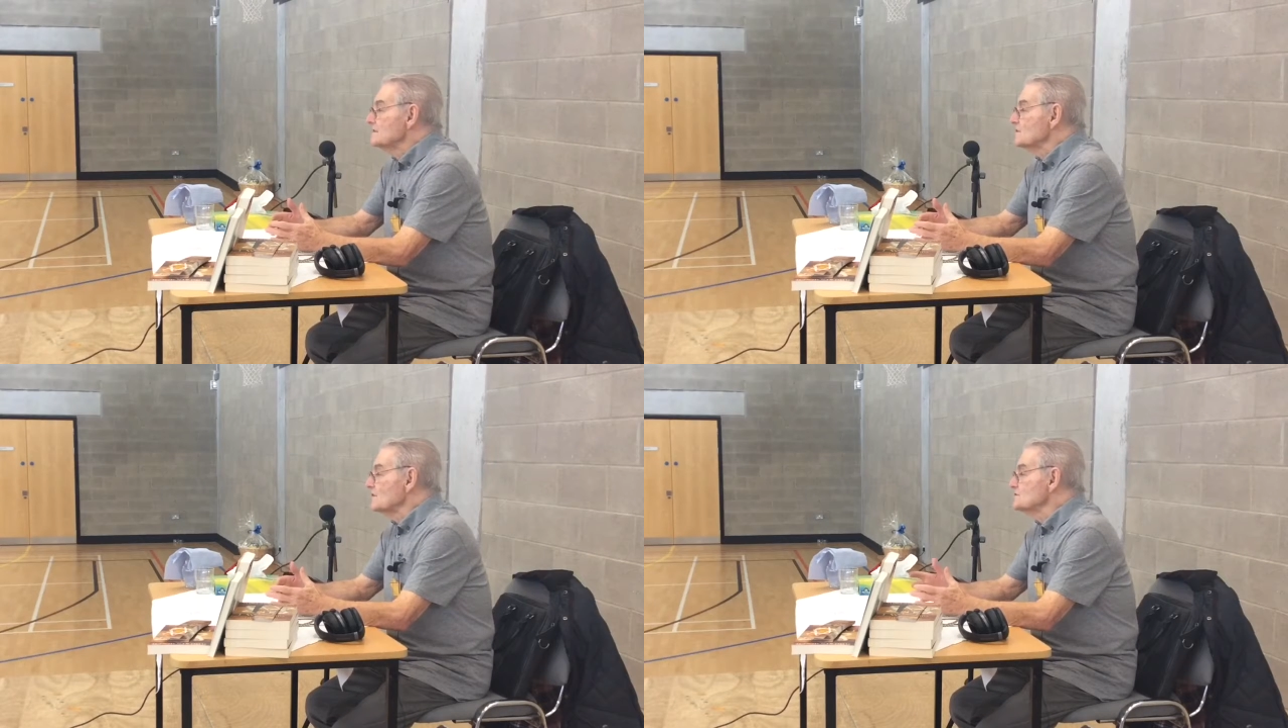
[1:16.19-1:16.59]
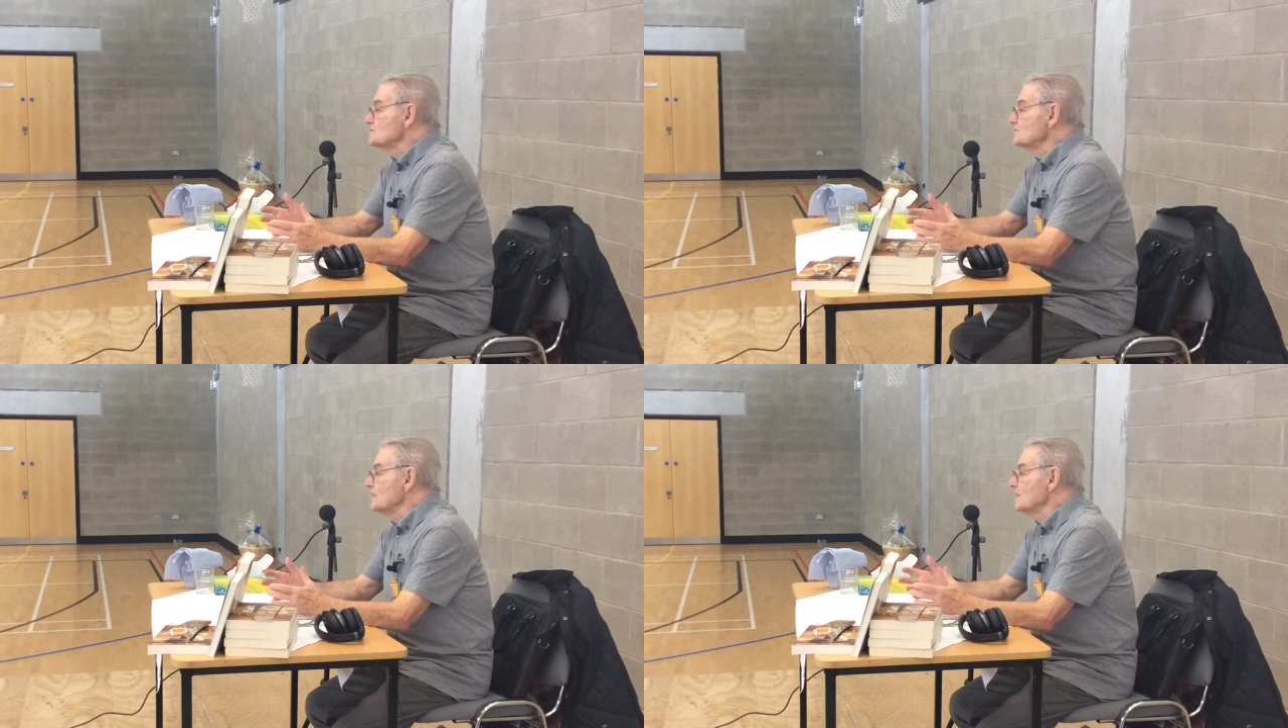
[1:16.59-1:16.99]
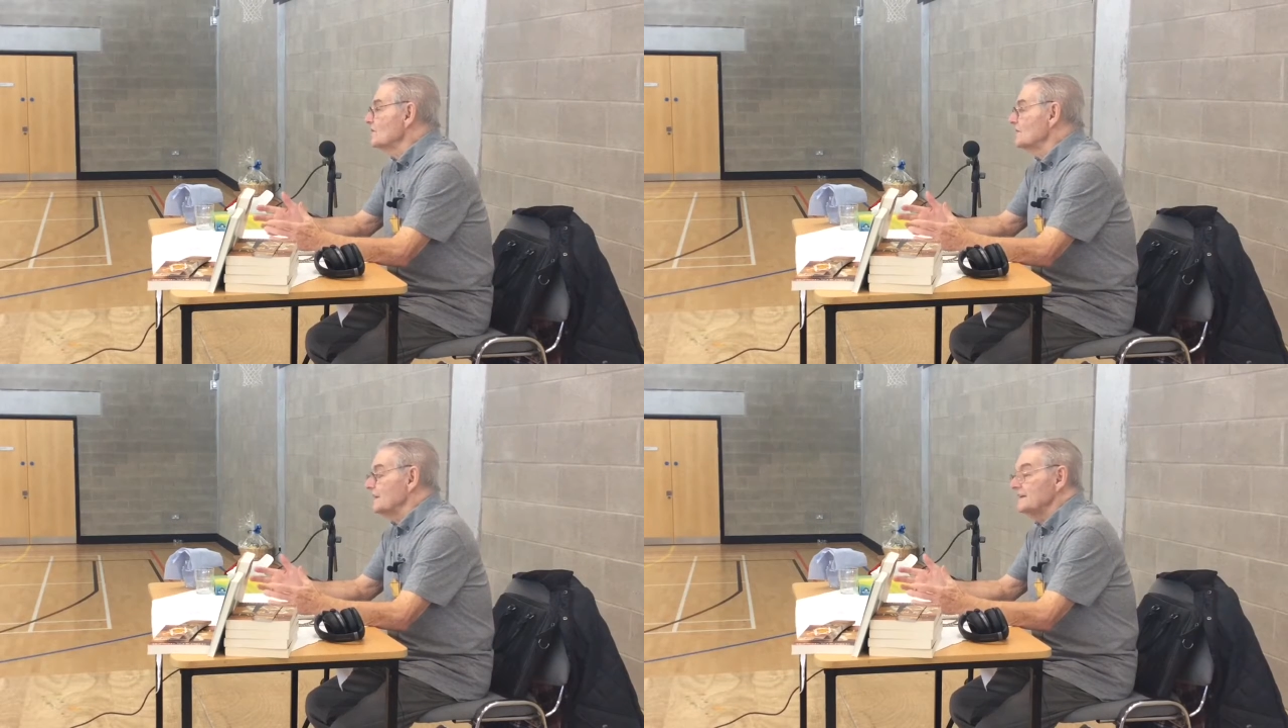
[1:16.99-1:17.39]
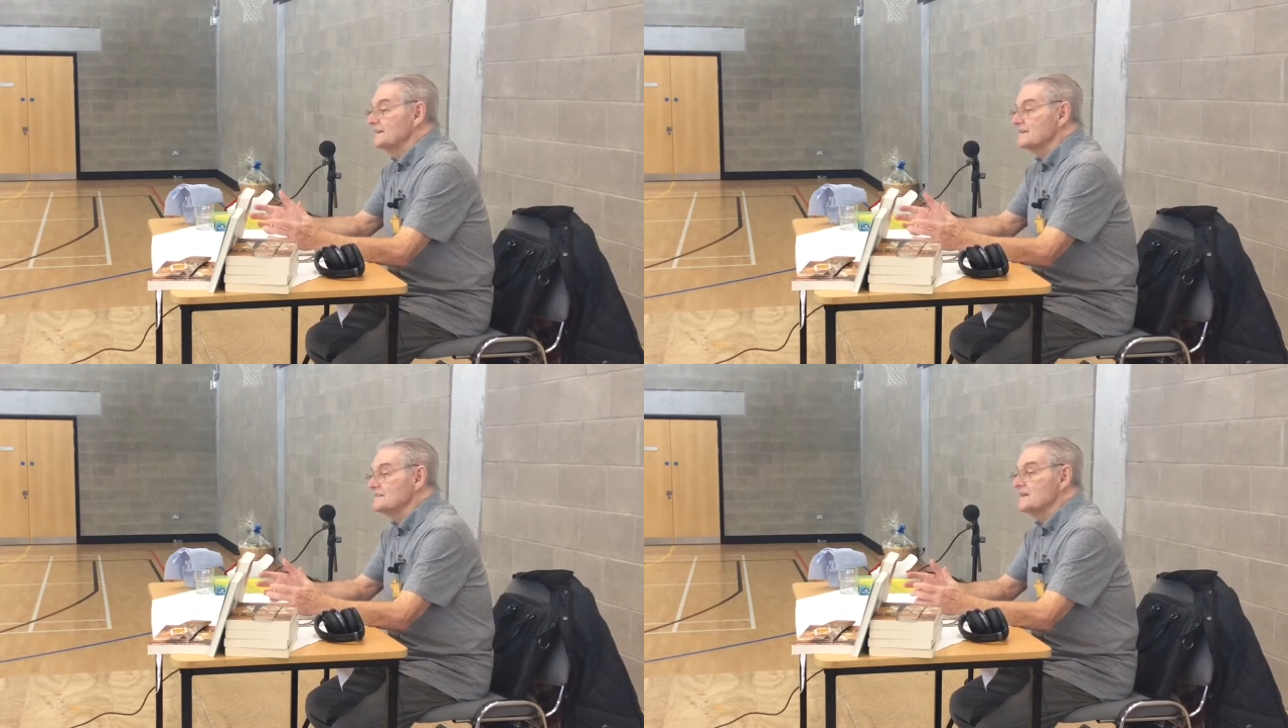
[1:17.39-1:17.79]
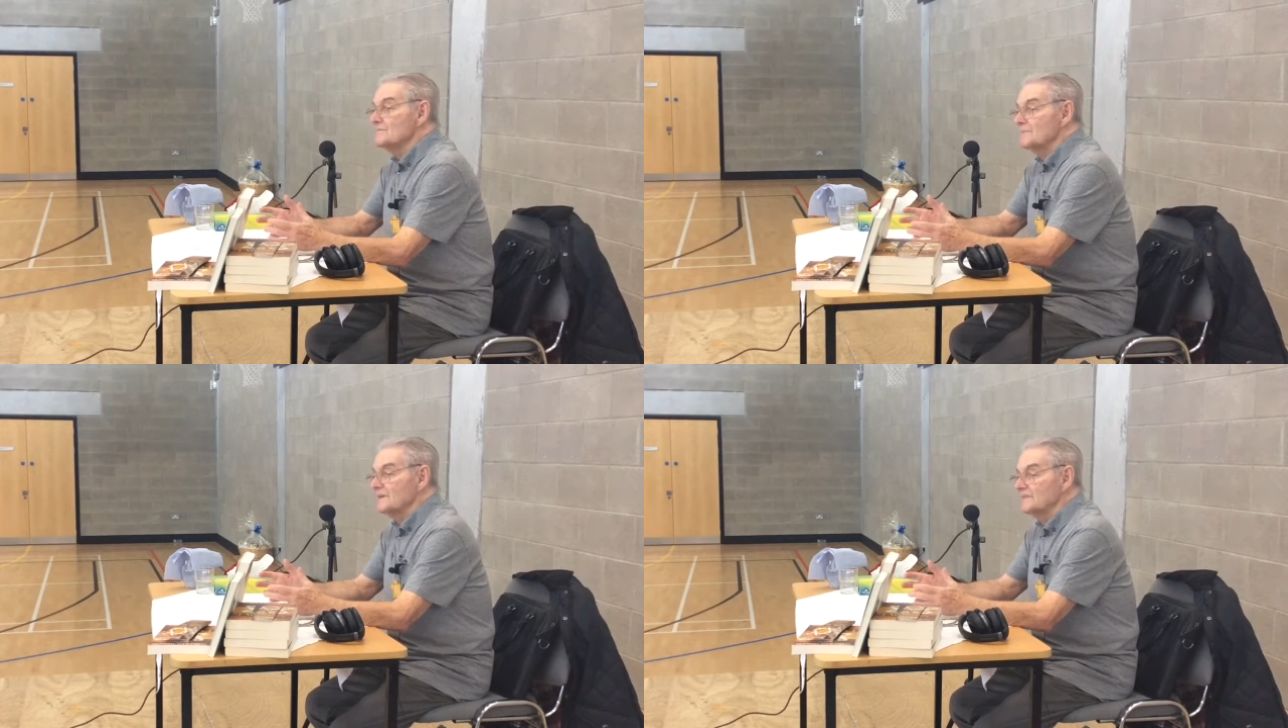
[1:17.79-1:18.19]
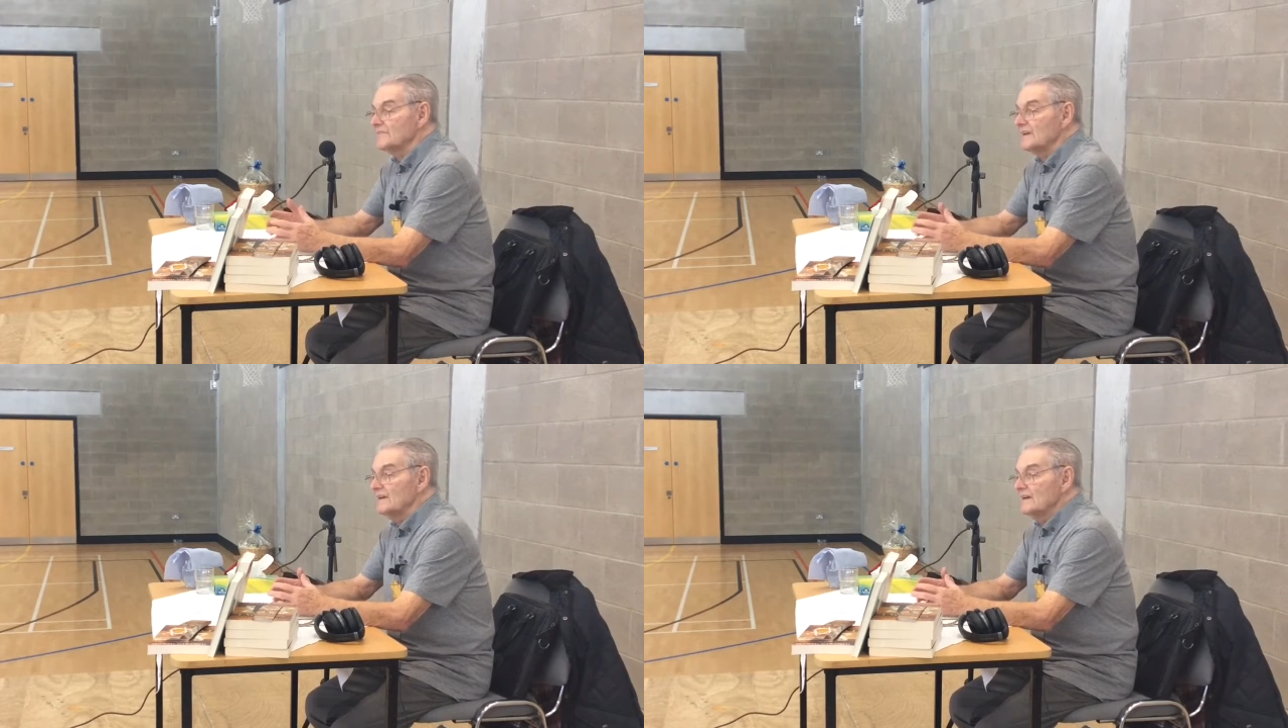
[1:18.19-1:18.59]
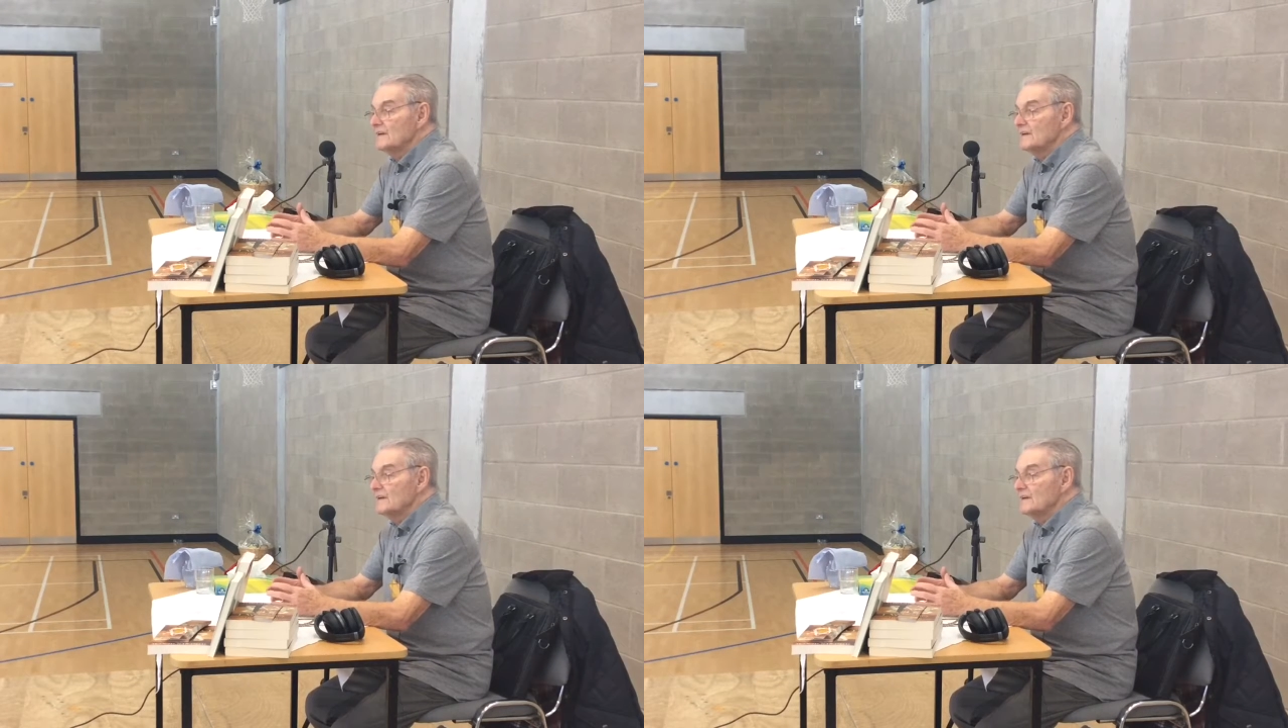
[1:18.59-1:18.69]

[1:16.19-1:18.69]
So sooner or later, somebody will